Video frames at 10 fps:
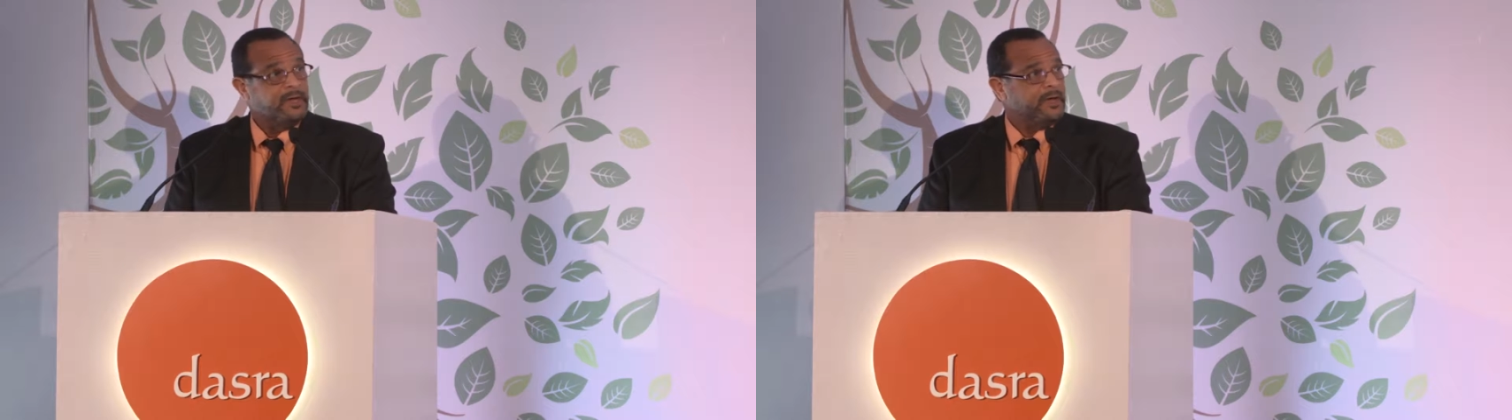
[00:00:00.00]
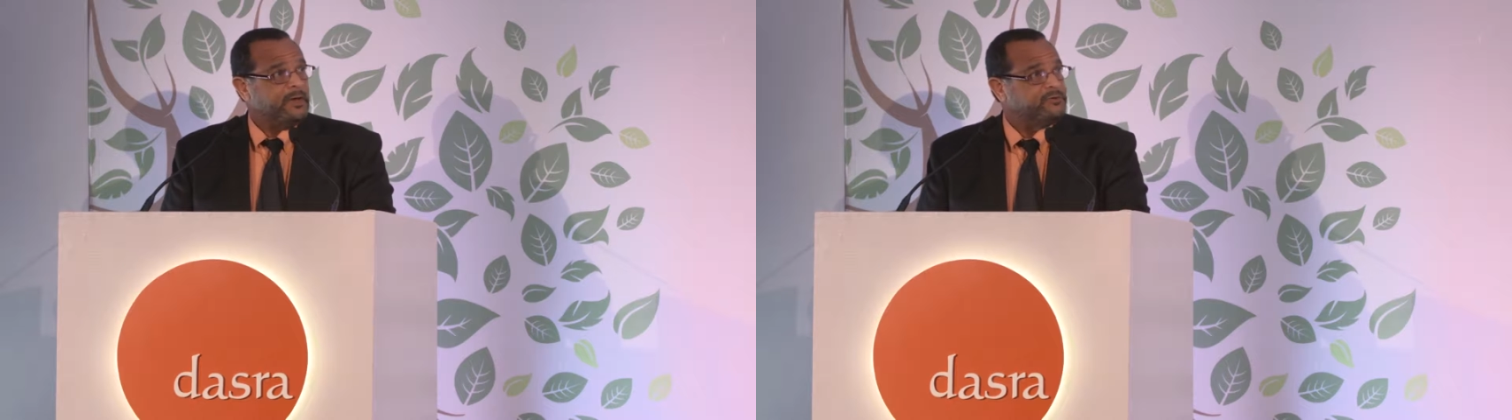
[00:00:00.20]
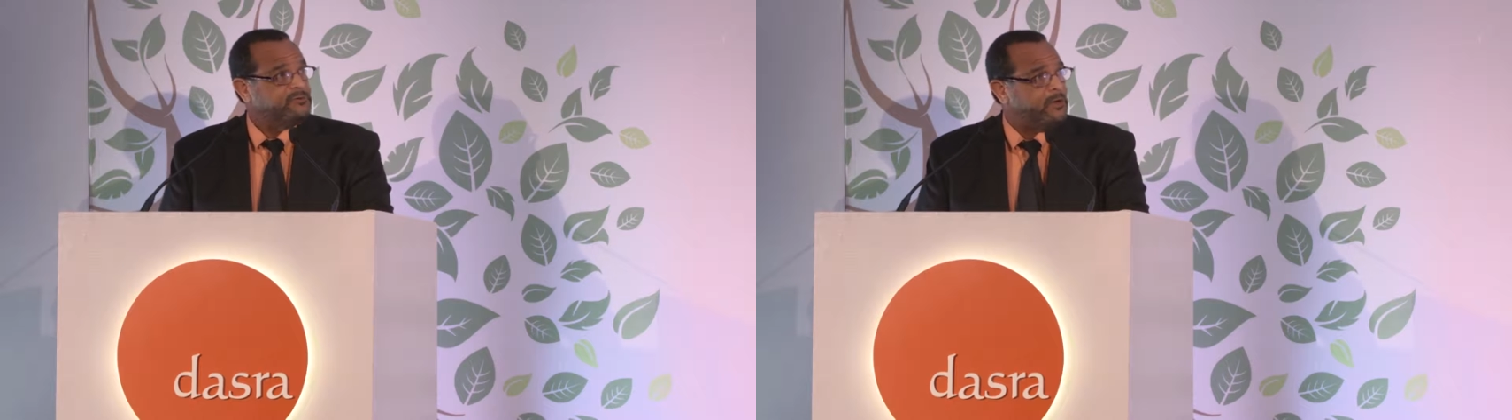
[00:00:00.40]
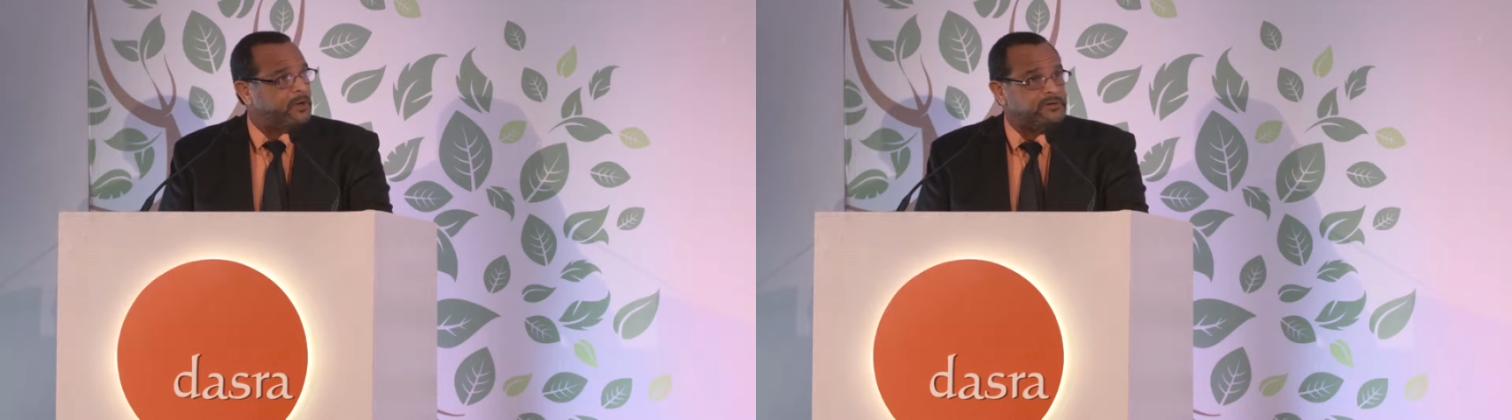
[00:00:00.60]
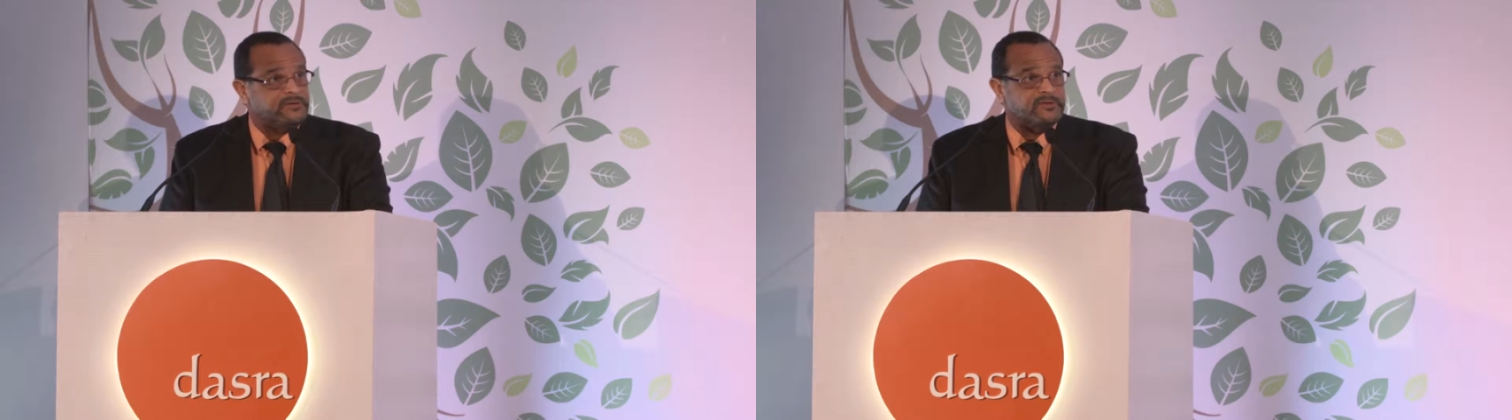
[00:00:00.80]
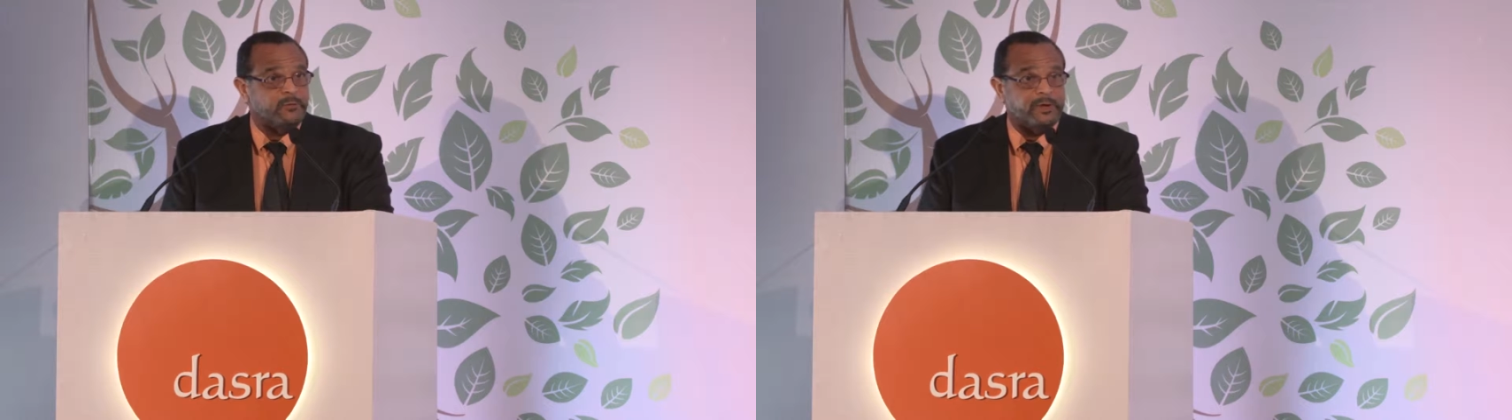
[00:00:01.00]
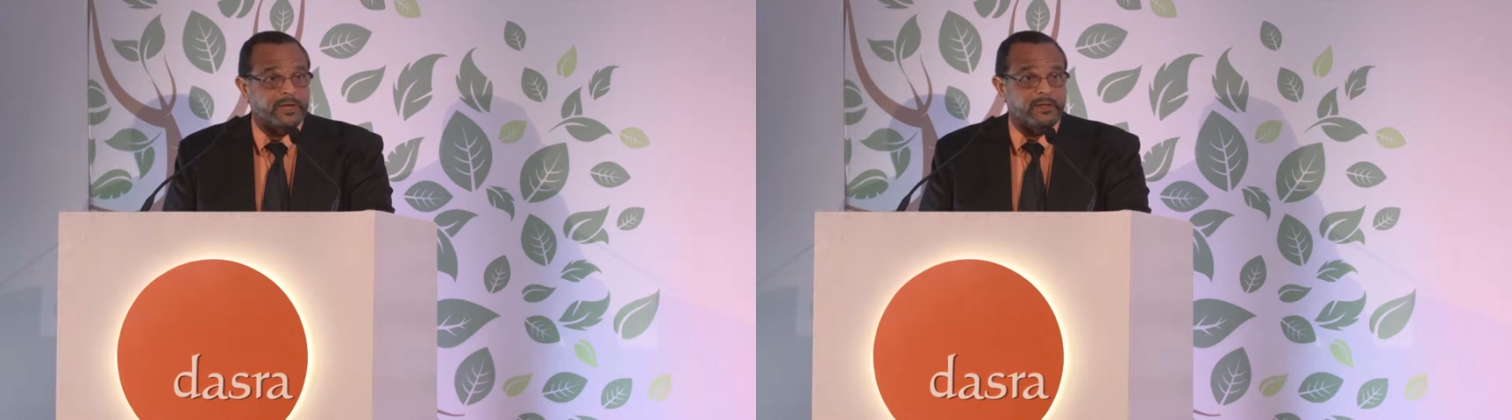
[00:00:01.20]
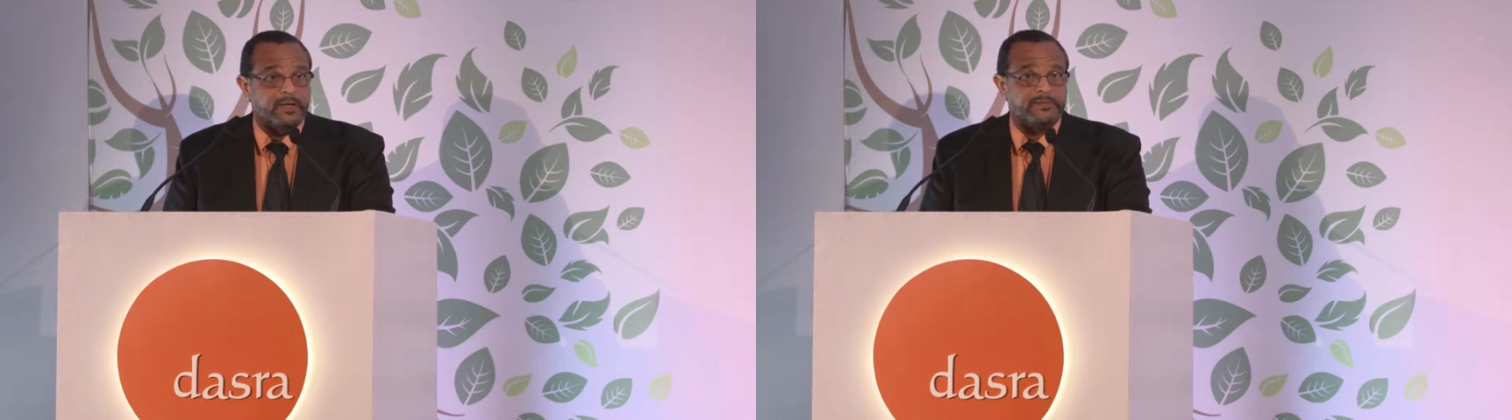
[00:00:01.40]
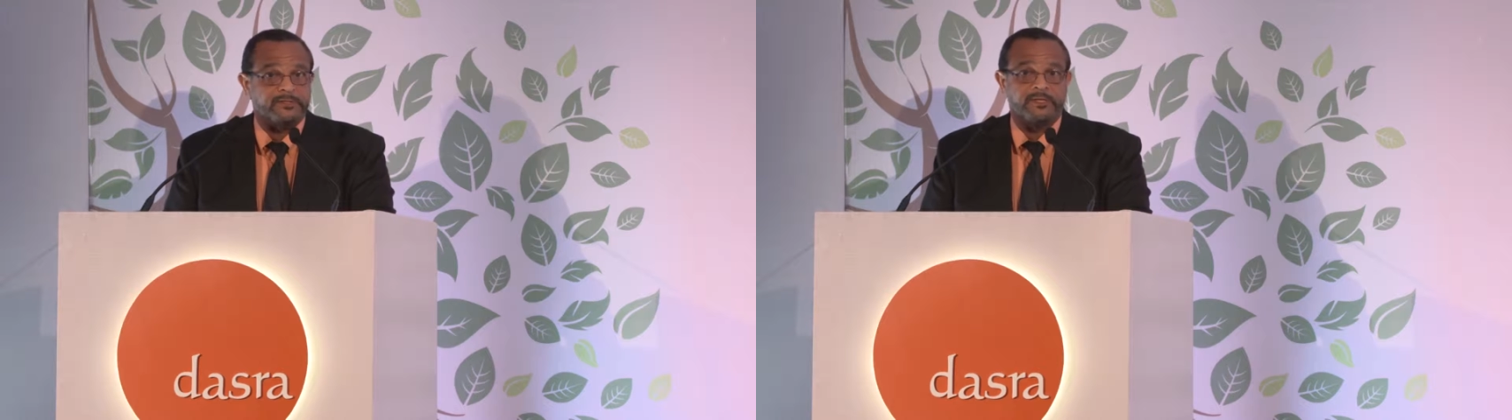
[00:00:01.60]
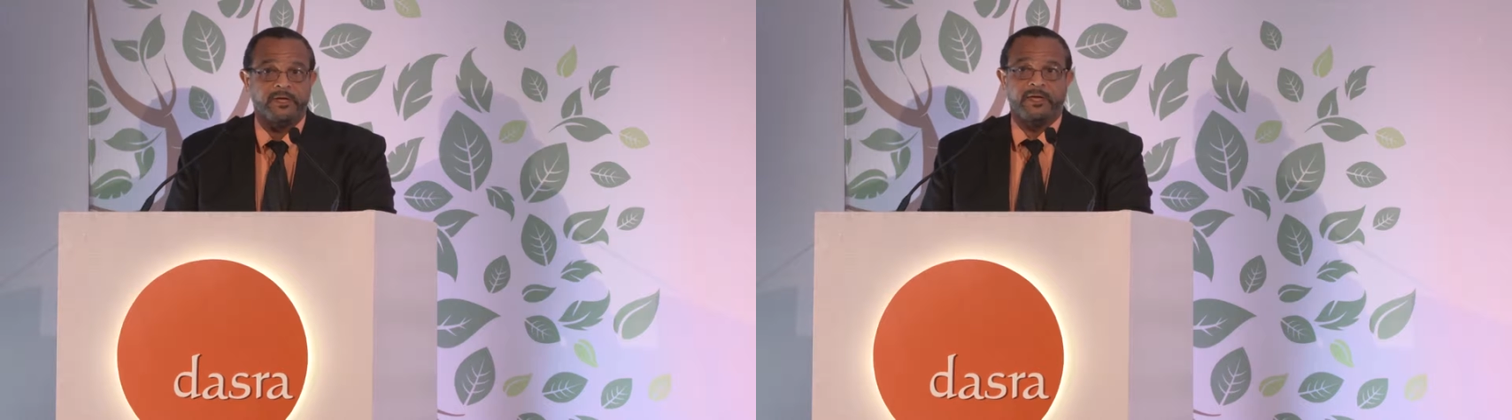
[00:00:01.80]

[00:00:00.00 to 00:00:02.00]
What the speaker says: I was talking to someone at lunch,